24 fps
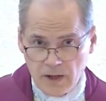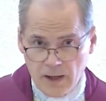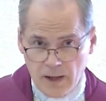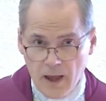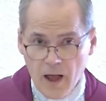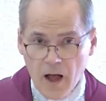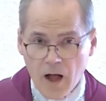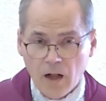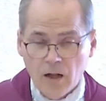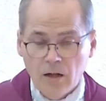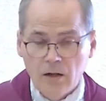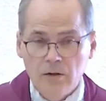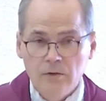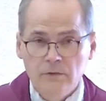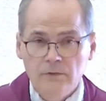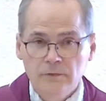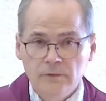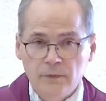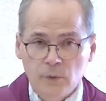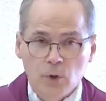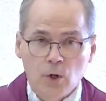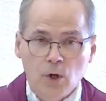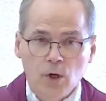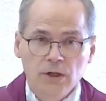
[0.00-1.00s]
Hell
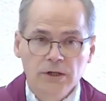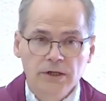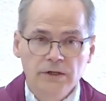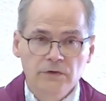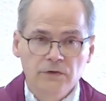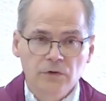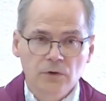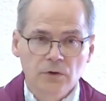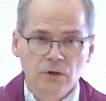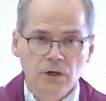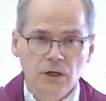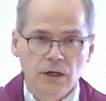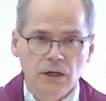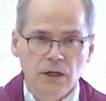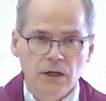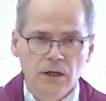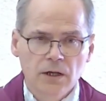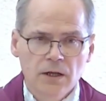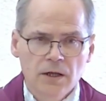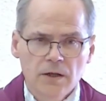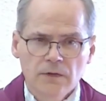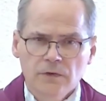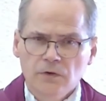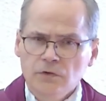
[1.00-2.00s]
for all eternity.
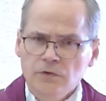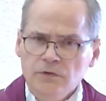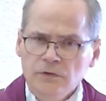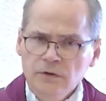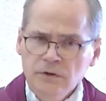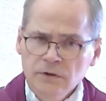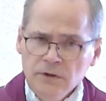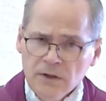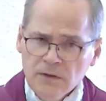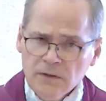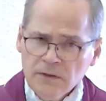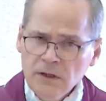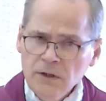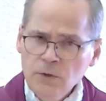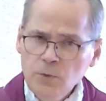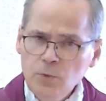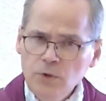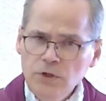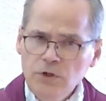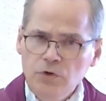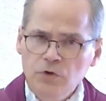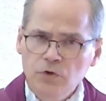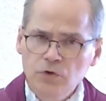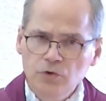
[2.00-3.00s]
There's nothing
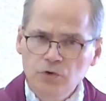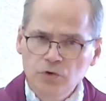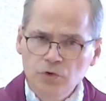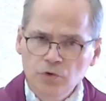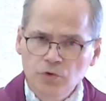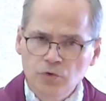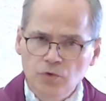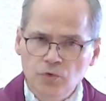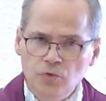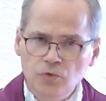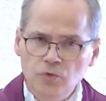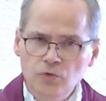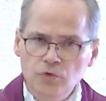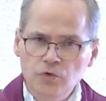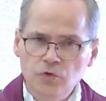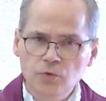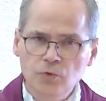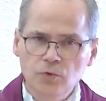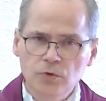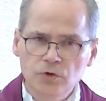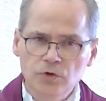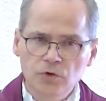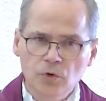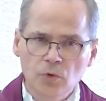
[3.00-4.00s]
we could do
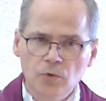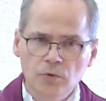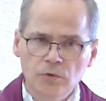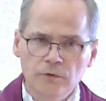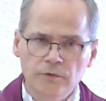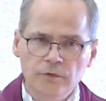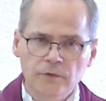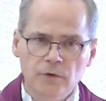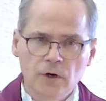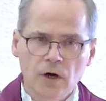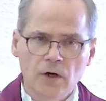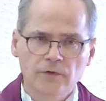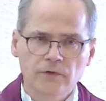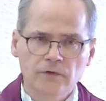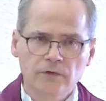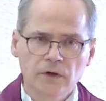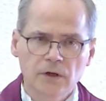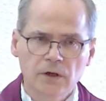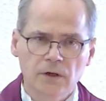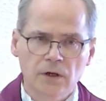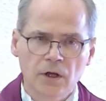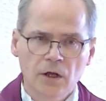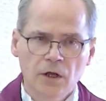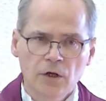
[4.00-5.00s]
to atone for our
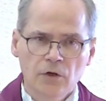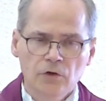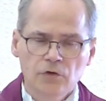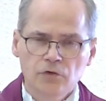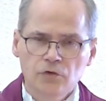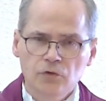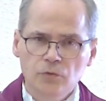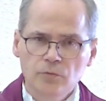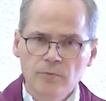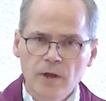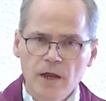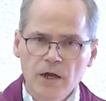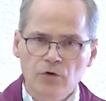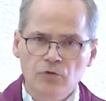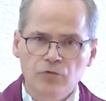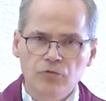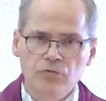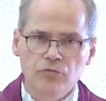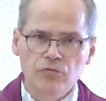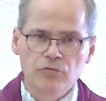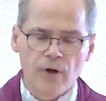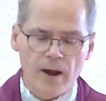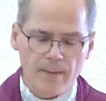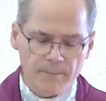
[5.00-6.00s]
sin, to make
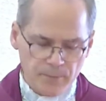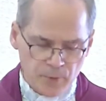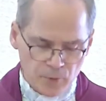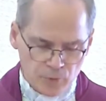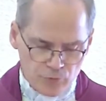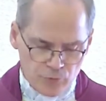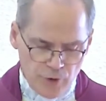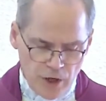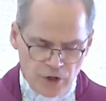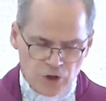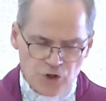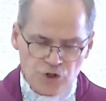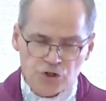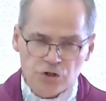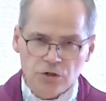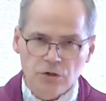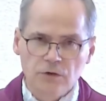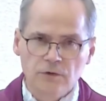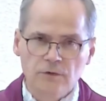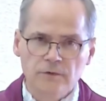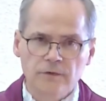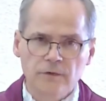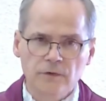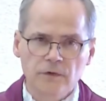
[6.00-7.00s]

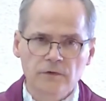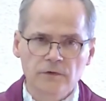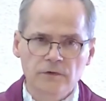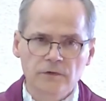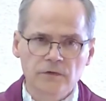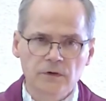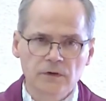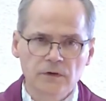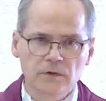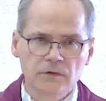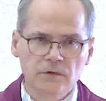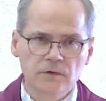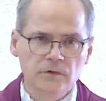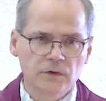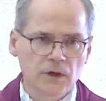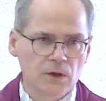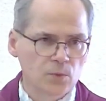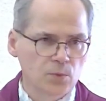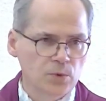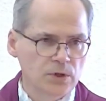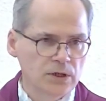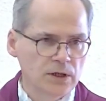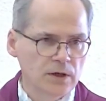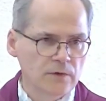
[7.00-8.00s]
reparation for the sins
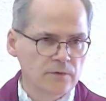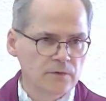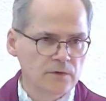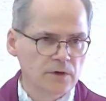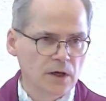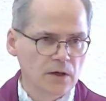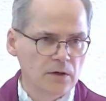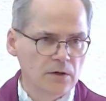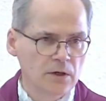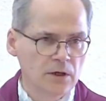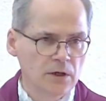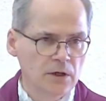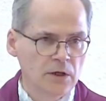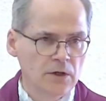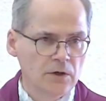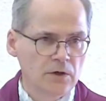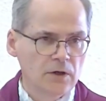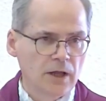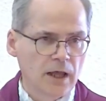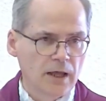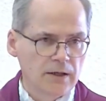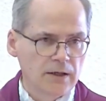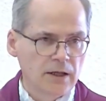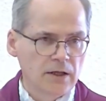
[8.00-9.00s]
that we have done
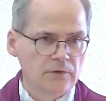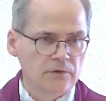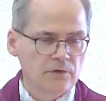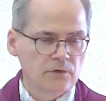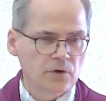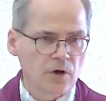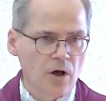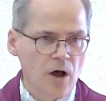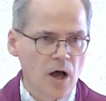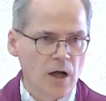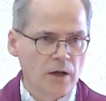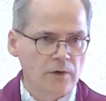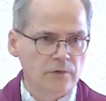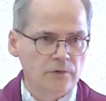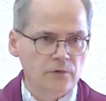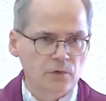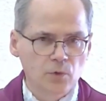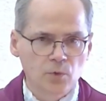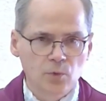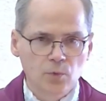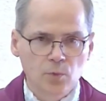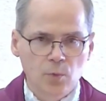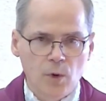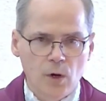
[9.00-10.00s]
against God.
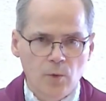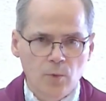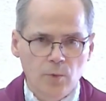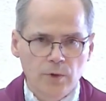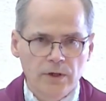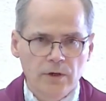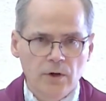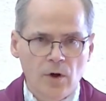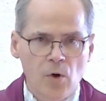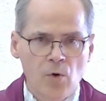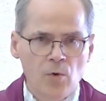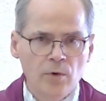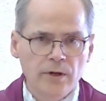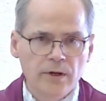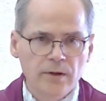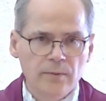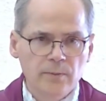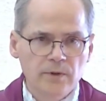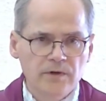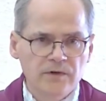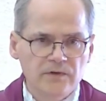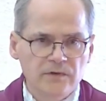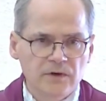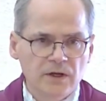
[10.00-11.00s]
So what we owe
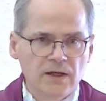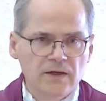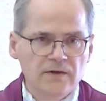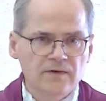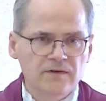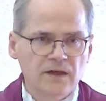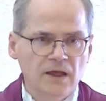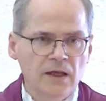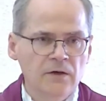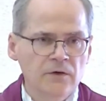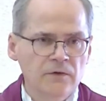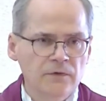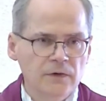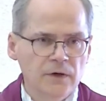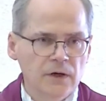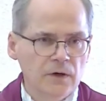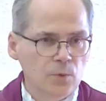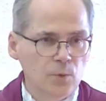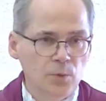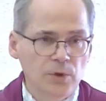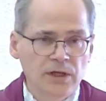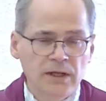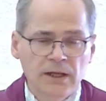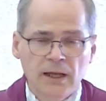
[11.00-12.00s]
him is, is
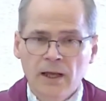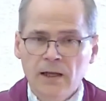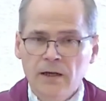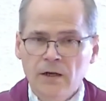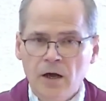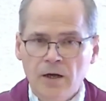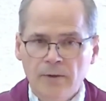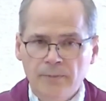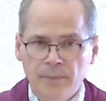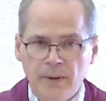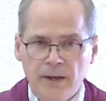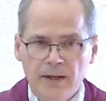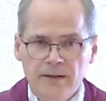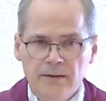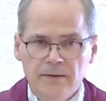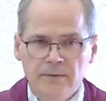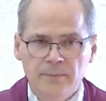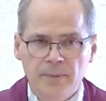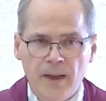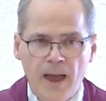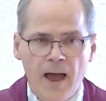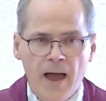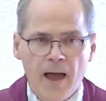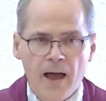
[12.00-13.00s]
infinite. We cannot pay
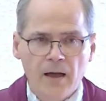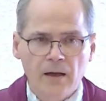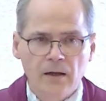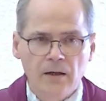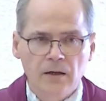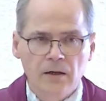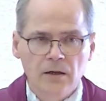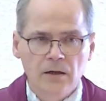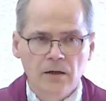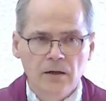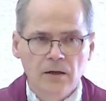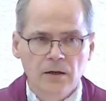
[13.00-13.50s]
it back.